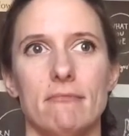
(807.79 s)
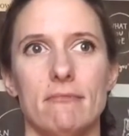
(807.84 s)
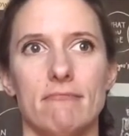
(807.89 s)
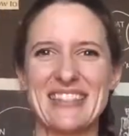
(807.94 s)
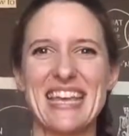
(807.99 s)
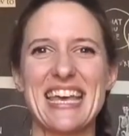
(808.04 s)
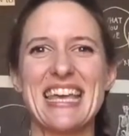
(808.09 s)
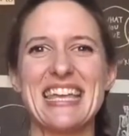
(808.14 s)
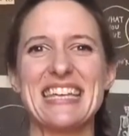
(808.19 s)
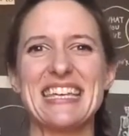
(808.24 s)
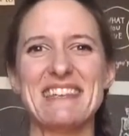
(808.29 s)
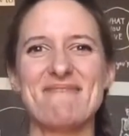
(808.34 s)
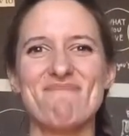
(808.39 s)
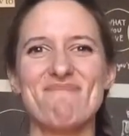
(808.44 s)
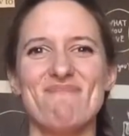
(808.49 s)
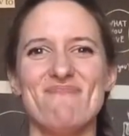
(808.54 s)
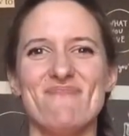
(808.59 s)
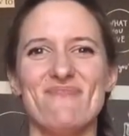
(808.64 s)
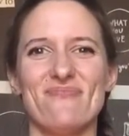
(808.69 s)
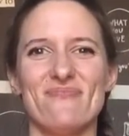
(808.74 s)
And then
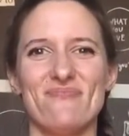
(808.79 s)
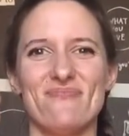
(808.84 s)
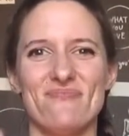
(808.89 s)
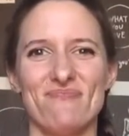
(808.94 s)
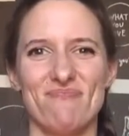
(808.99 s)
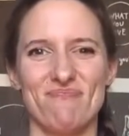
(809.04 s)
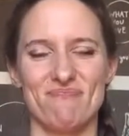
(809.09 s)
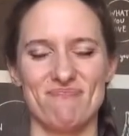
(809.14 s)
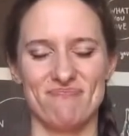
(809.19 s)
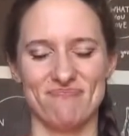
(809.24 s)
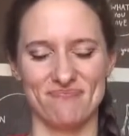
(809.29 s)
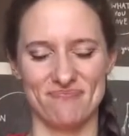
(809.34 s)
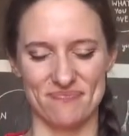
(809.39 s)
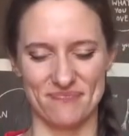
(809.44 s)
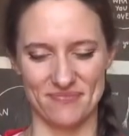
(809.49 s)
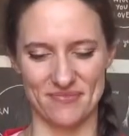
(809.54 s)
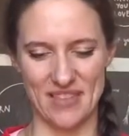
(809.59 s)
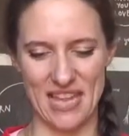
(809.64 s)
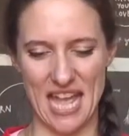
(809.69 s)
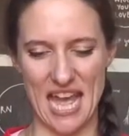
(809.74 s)

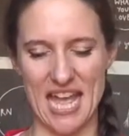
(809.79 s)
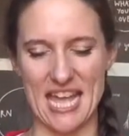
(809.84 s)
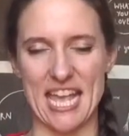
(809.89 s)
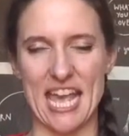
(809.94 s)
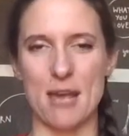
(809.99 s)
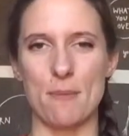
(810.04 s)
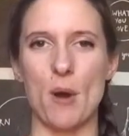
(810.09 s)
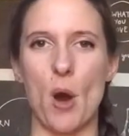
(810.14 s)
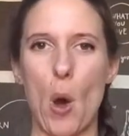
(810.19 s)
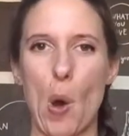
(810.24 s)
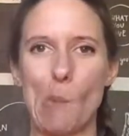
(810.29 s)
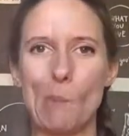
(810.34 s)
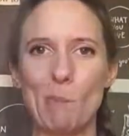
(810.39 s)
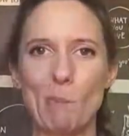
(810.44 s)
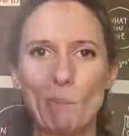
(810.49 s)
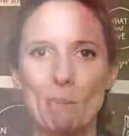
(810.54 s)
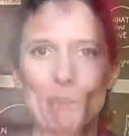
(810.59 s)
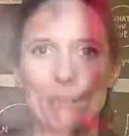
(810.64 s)
I came home,